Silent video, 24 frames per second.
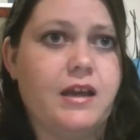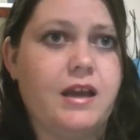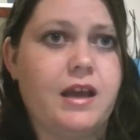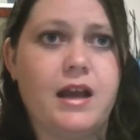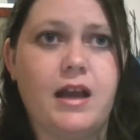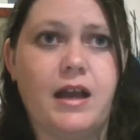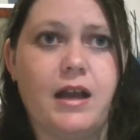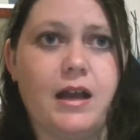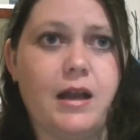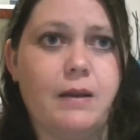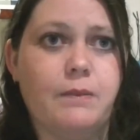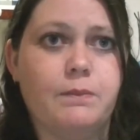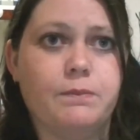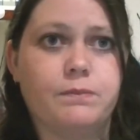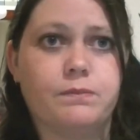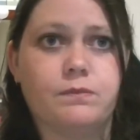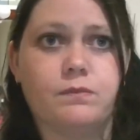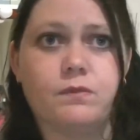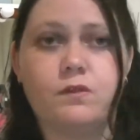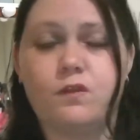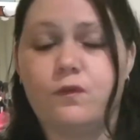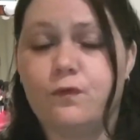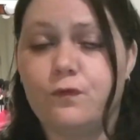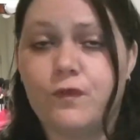
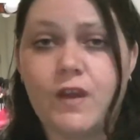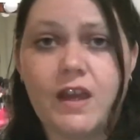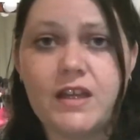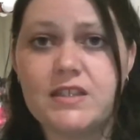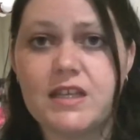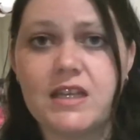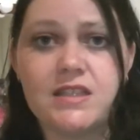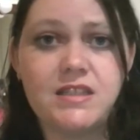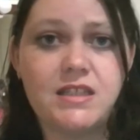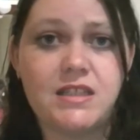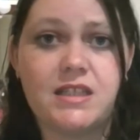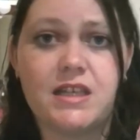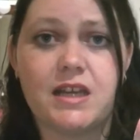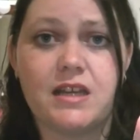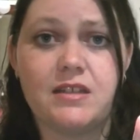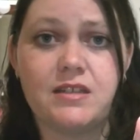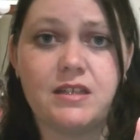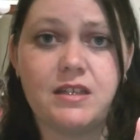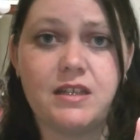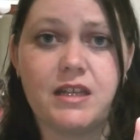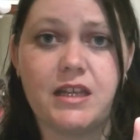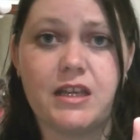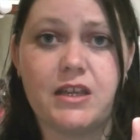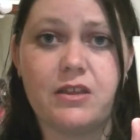fantastic
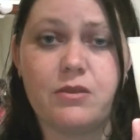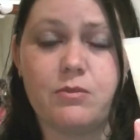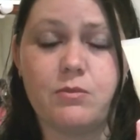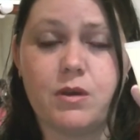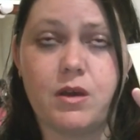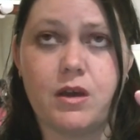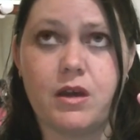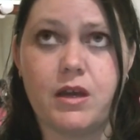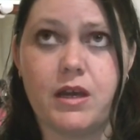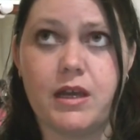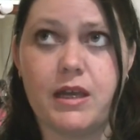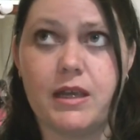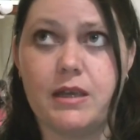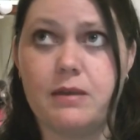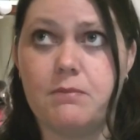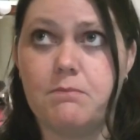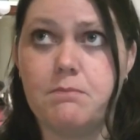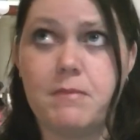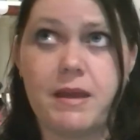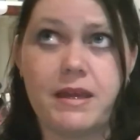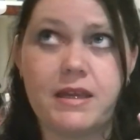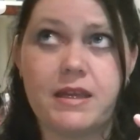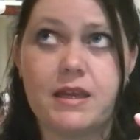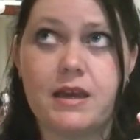underneath my
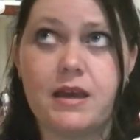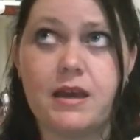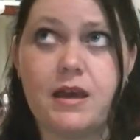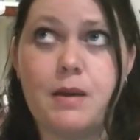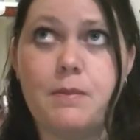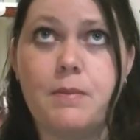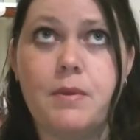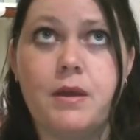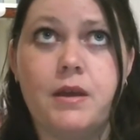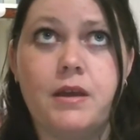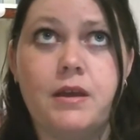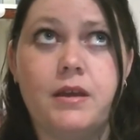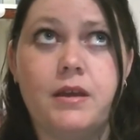makeup.